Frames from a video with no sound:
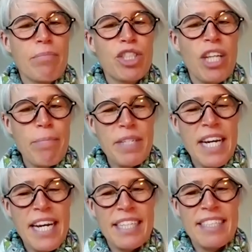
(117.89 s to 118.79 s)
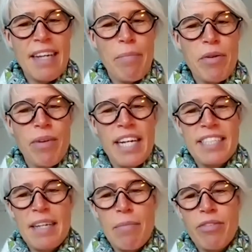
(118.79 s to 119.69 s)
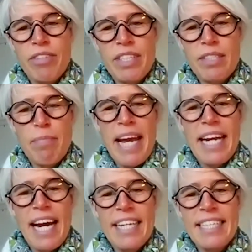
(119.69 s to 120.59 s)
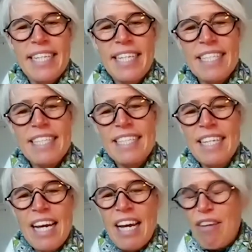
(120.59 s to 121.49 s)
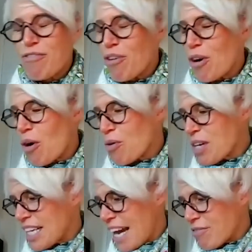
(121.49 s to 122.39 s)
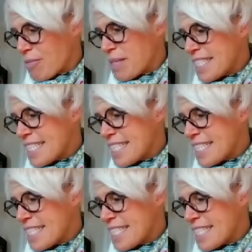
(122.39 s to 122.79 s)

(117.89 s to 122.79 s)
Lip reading: chapter and summarize some of his main ideas for local government.